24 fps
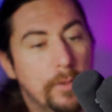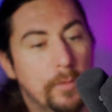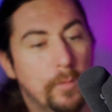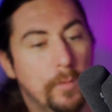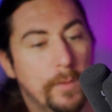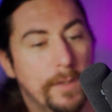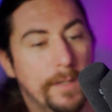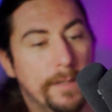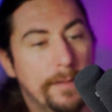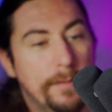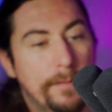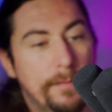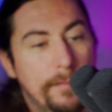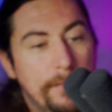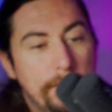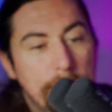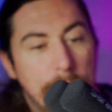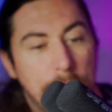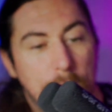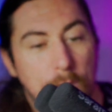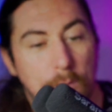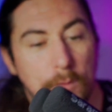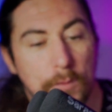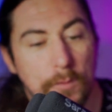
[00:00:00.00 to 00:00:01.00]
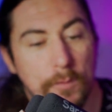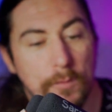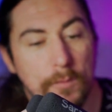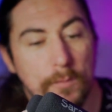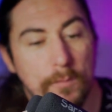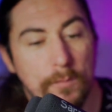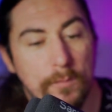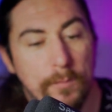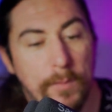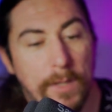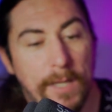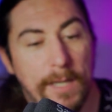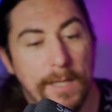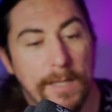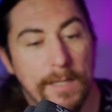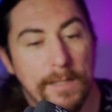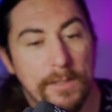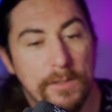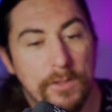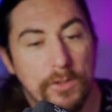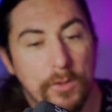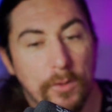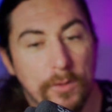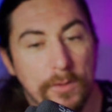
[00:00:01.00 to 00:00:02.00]
with 2
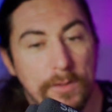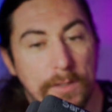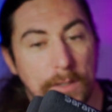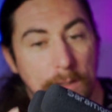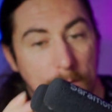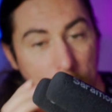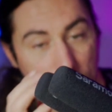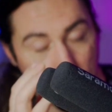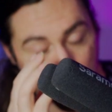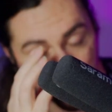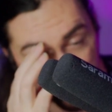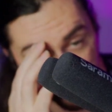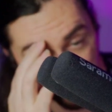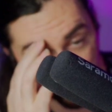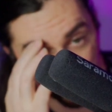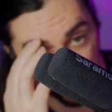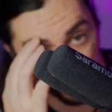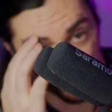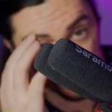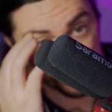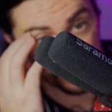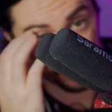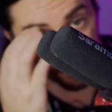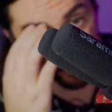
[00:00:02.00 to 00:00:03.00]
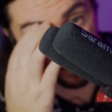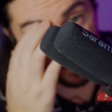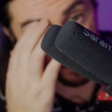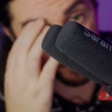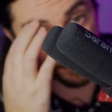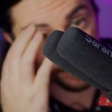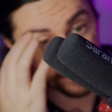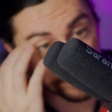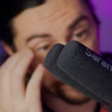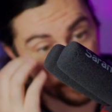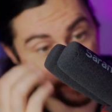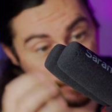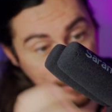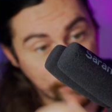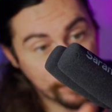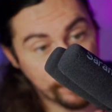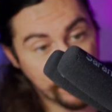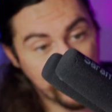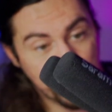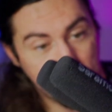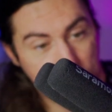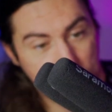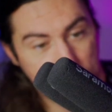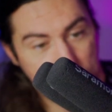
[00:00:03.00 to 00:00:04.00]
paired shotgun microphones. They're balanced
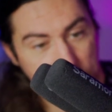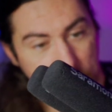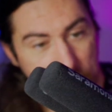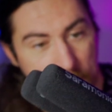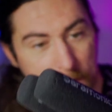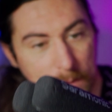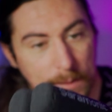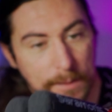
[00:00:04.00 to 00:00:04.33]
microphones.